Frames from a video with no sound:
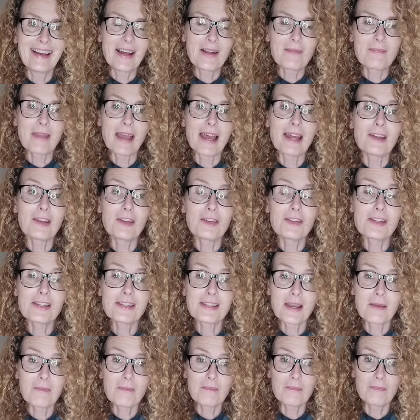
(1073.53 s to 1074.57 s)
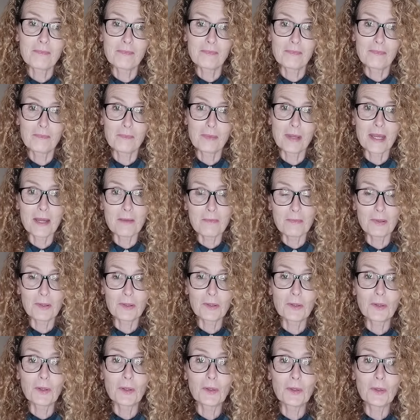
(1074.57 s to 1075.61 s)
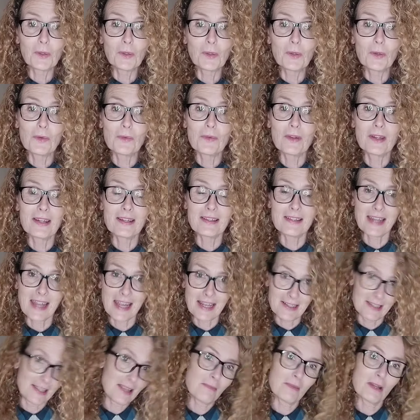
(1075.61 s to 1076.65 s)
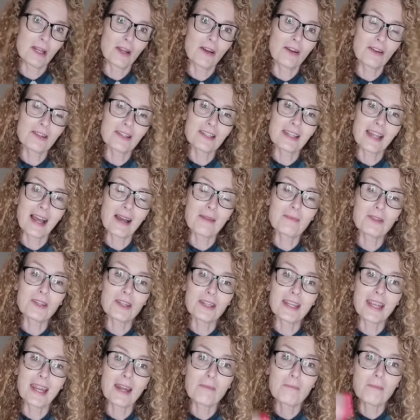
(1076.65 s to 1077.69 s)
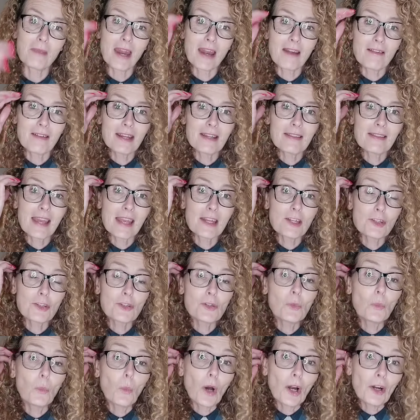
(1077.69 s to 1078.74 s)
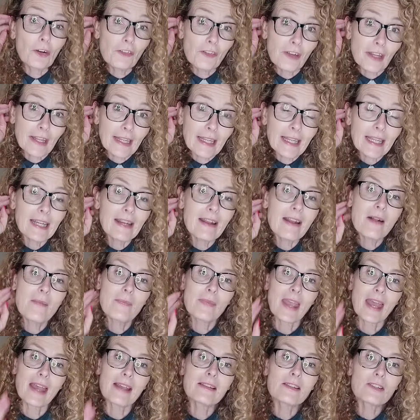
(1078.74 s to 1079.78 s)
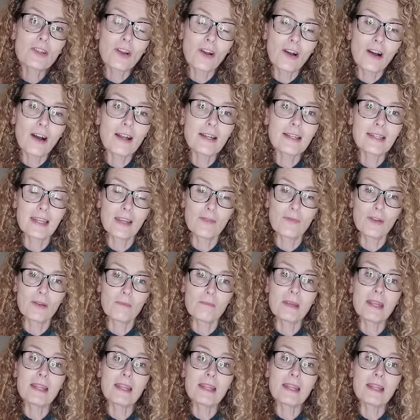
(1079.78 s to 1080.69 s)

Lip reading: I know some people who it takes them a long time to get married, they do worry, has God given me the